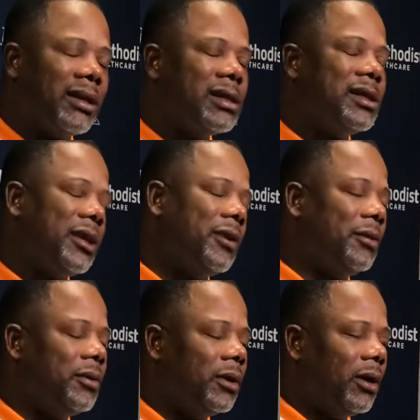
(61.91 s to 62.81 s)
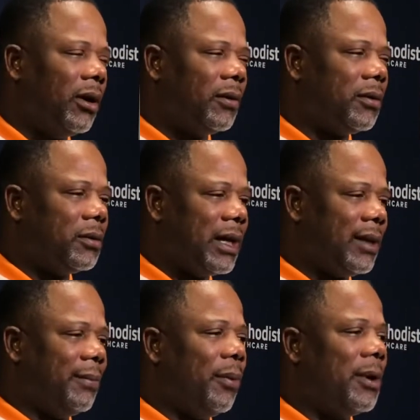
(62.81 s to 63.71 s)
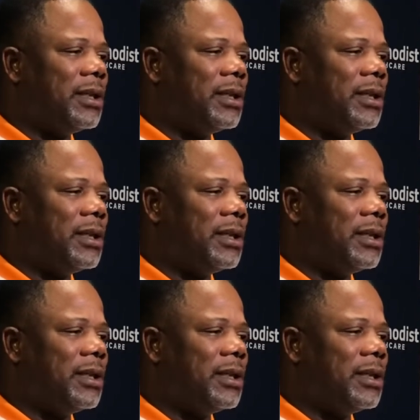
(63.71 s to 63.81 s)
continued, although not in points,